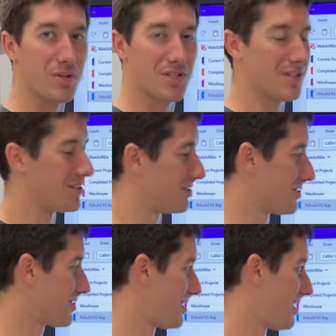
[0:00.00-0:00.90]
the
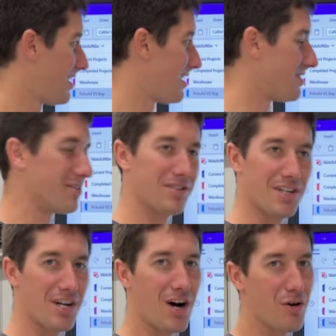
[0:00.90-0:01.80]
cylinders and then they're
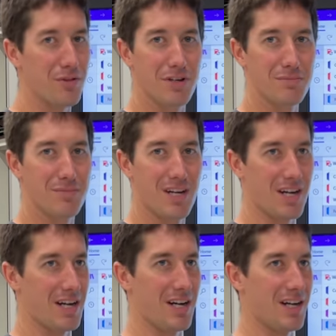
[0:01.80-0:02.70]
gonna hone them,
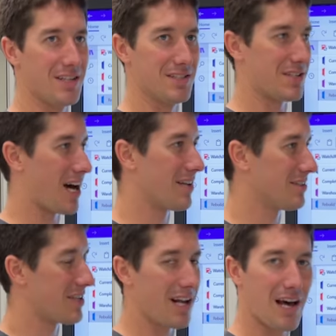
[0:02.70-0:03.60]
and it's gotta
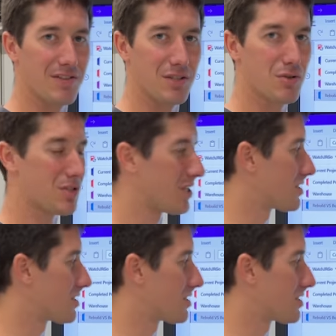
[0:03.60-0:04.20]
have a new set of